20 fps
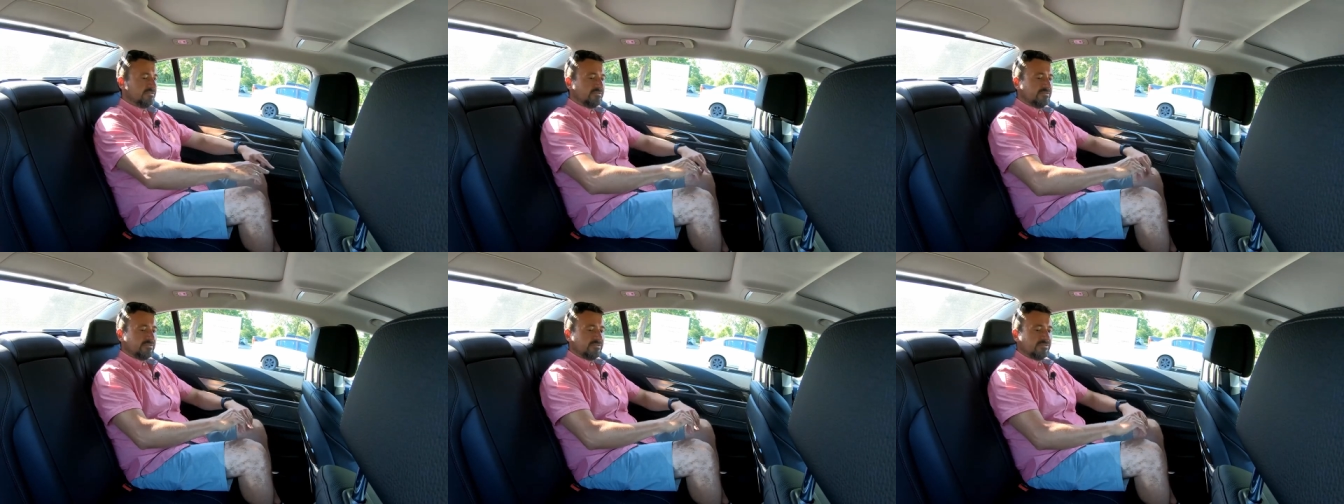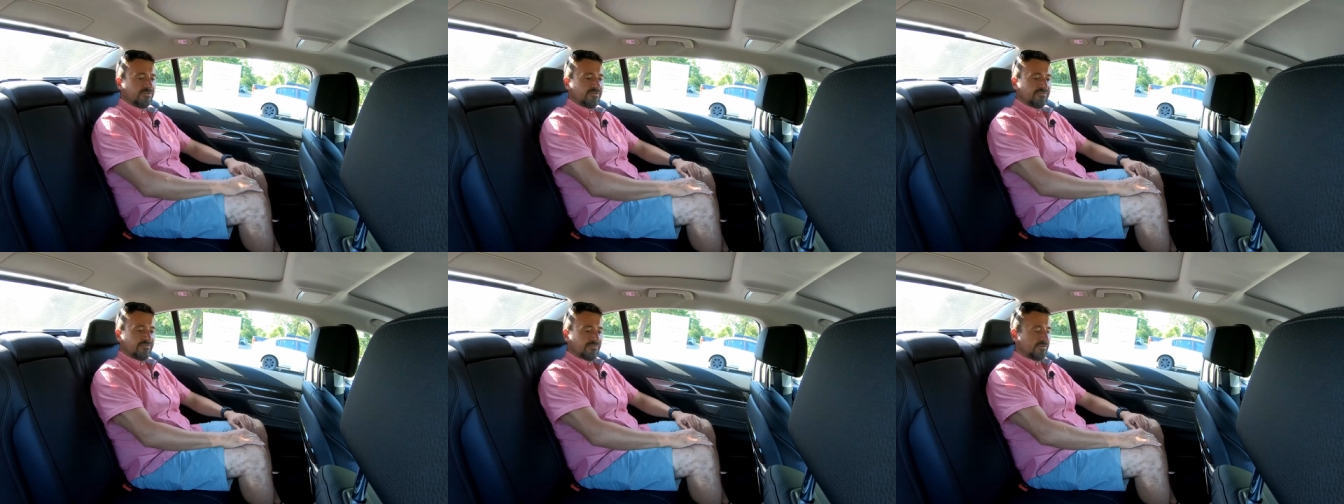
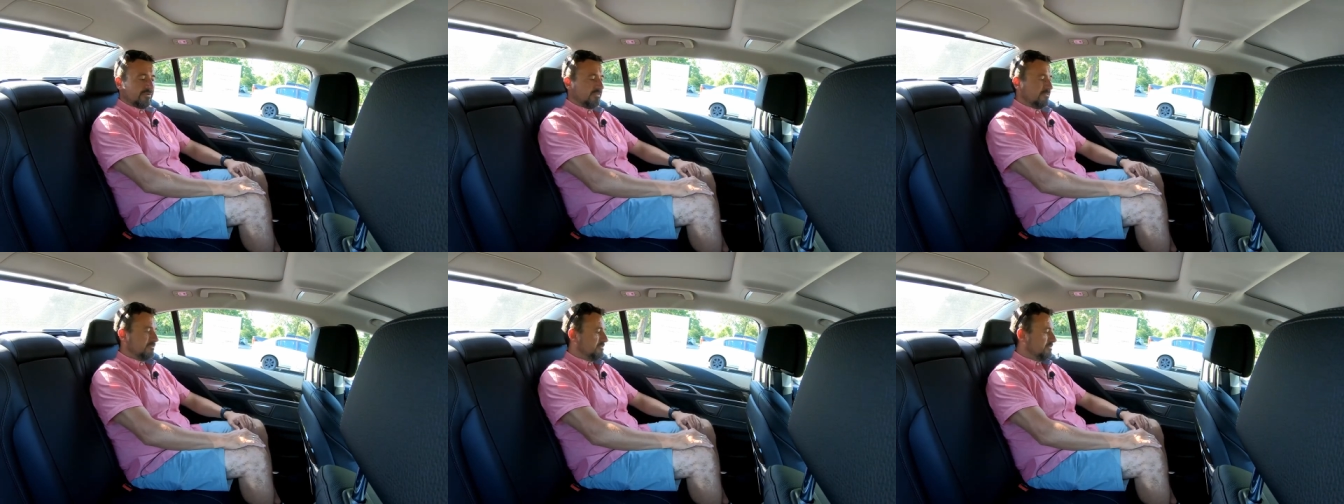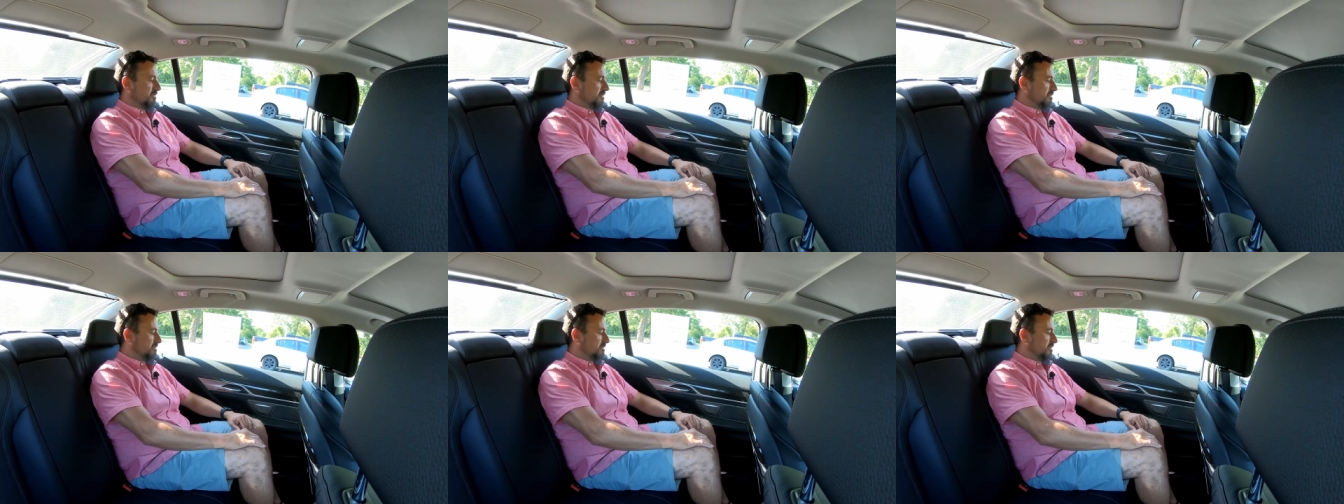seven,
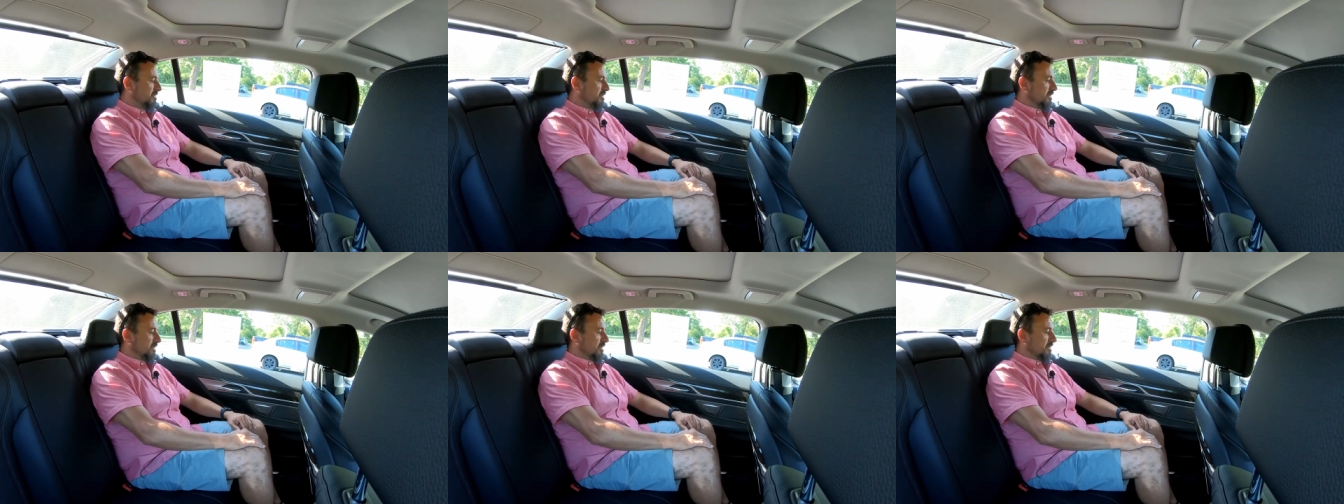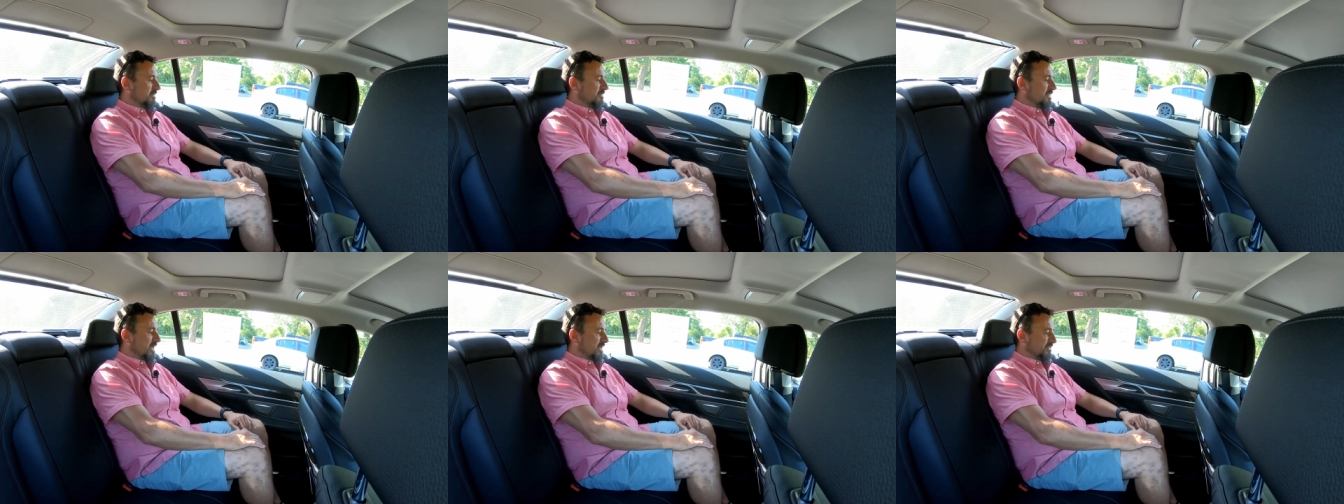eight
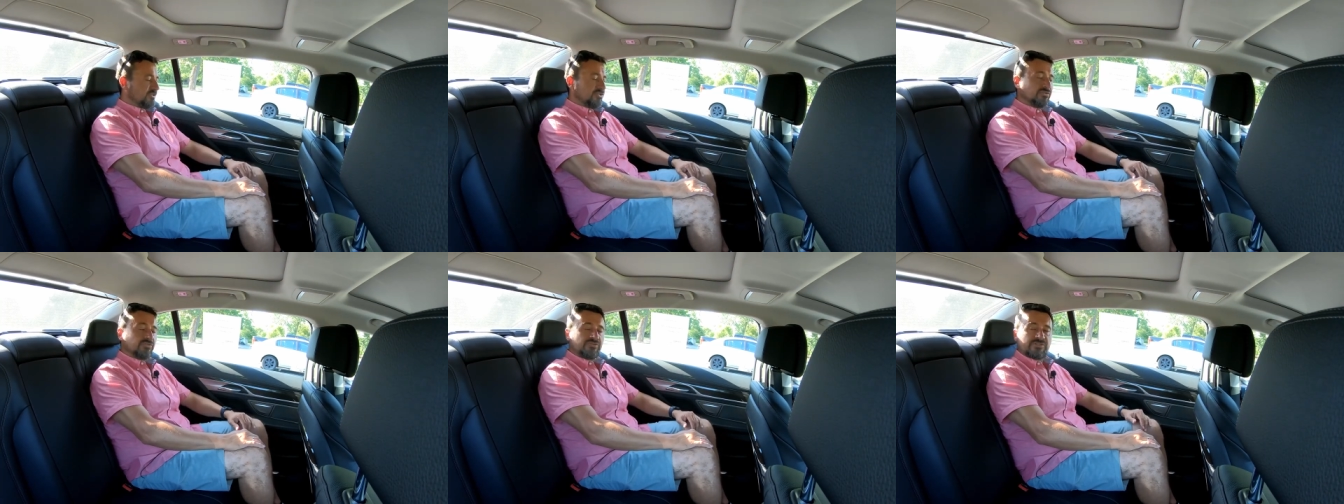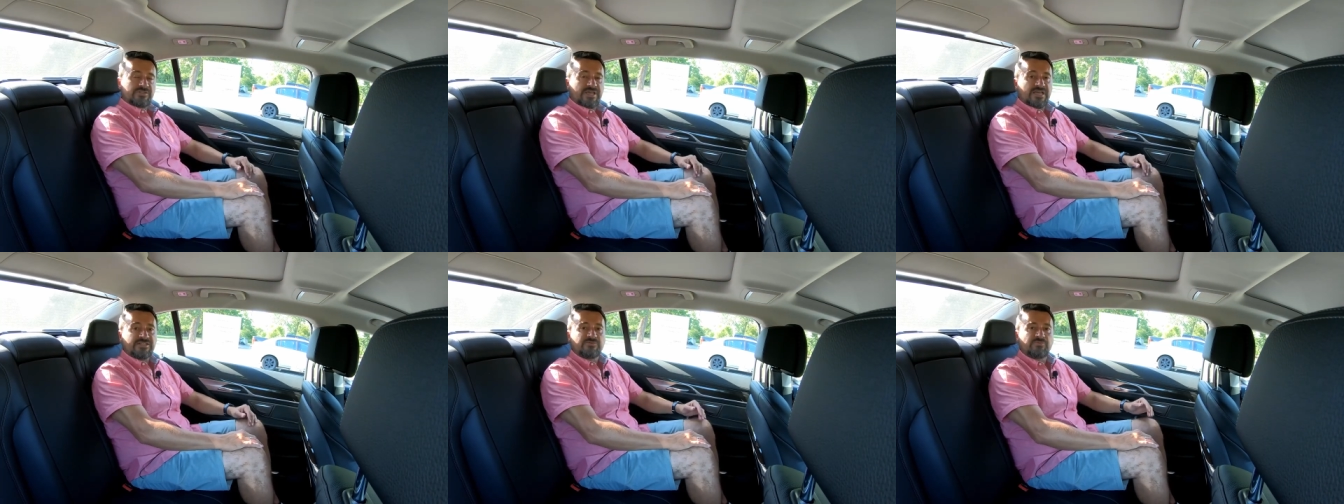inches from
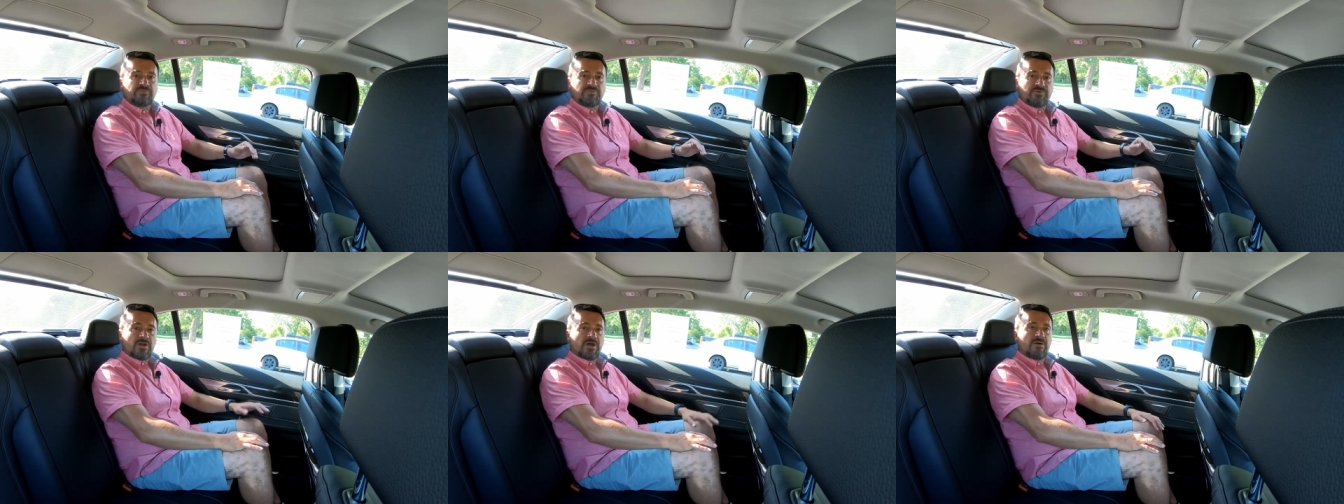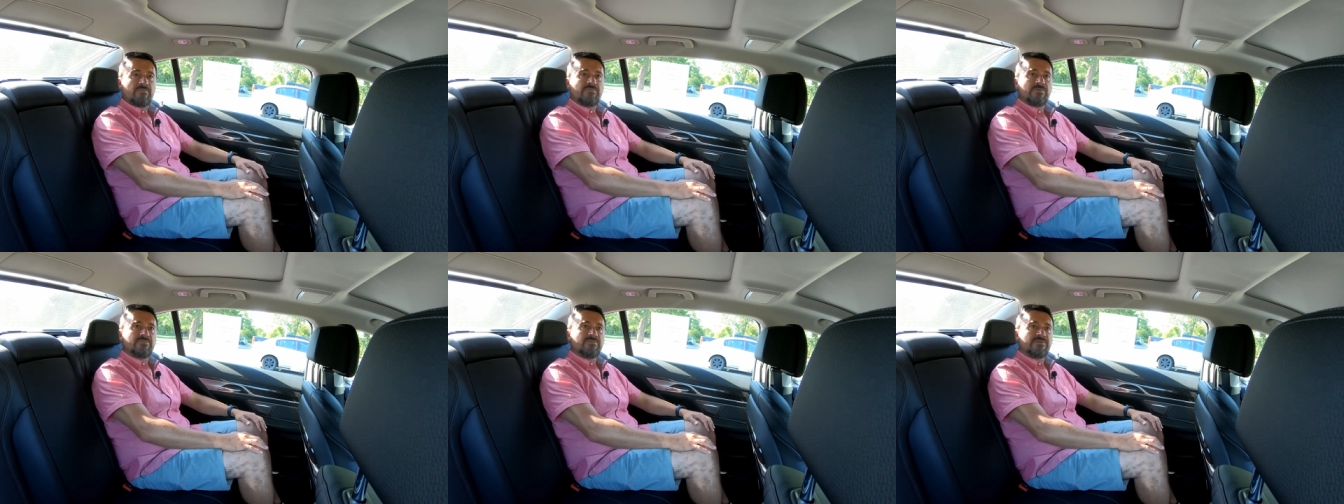my knees
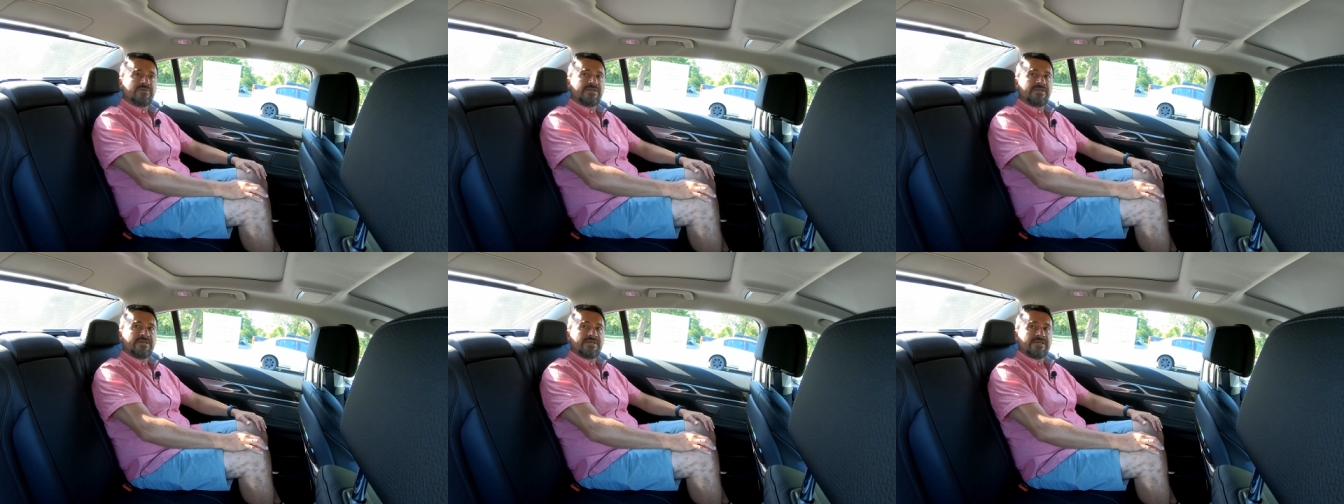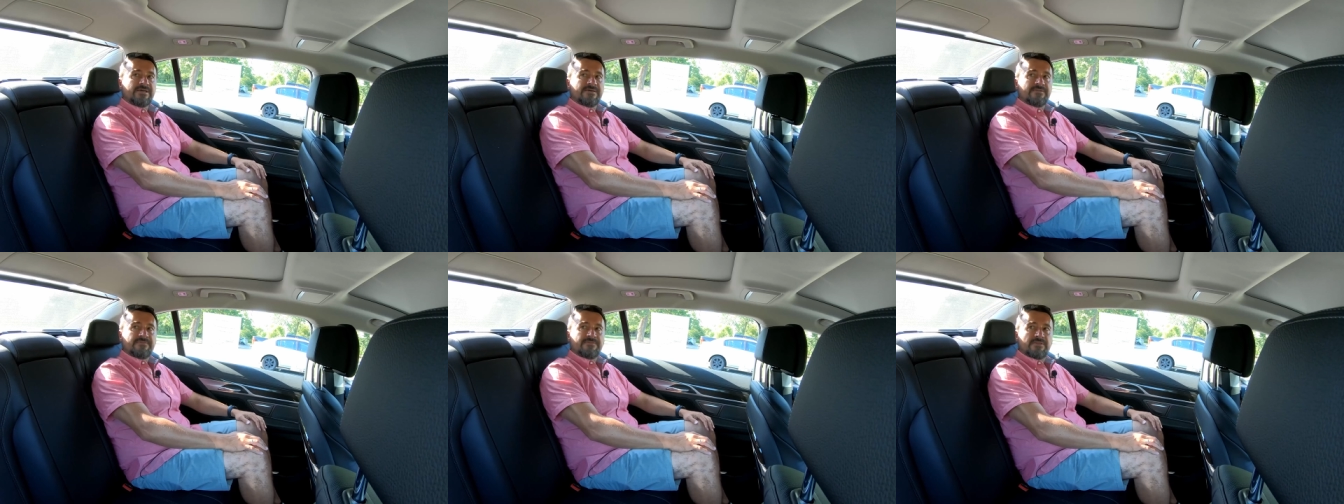to
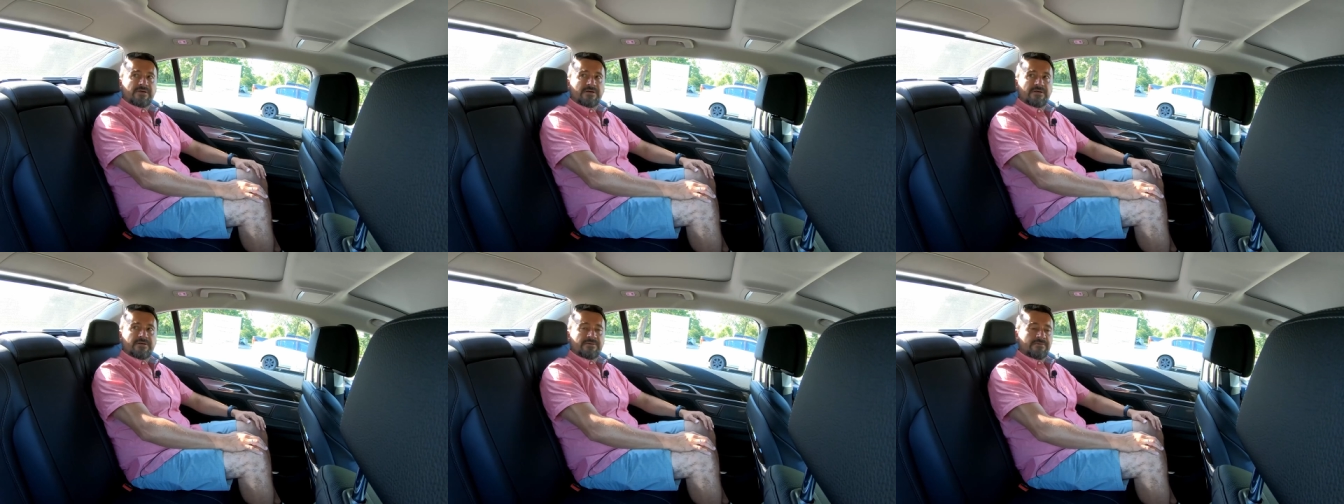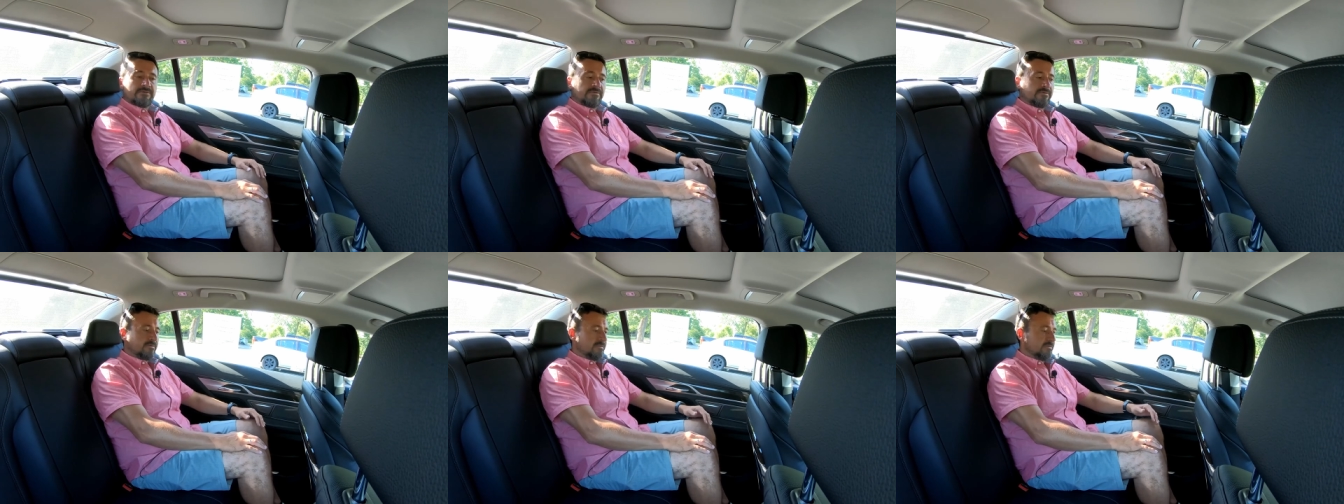the front
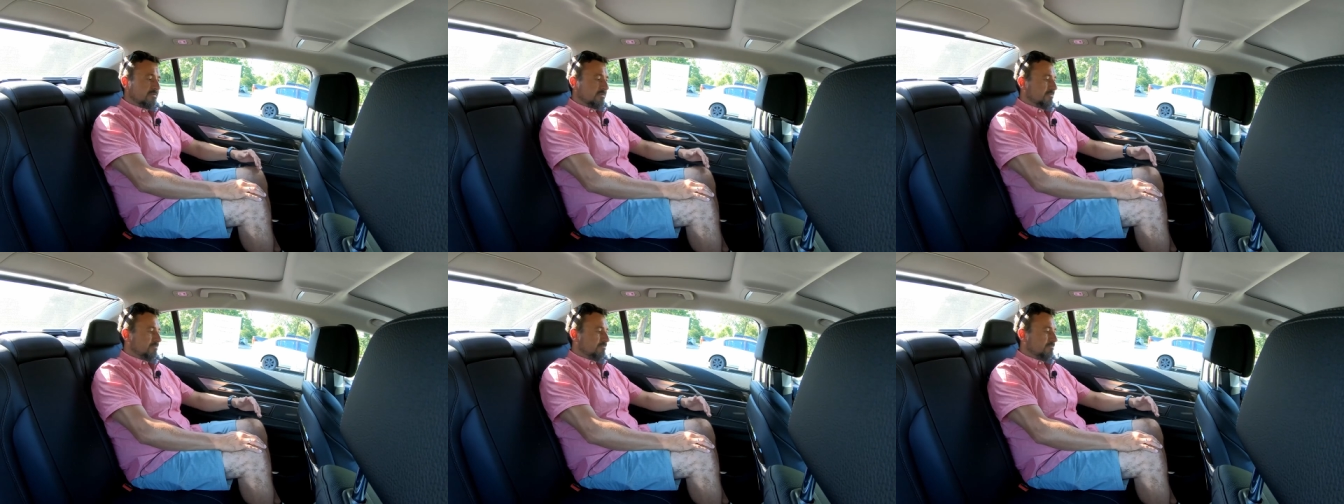seats.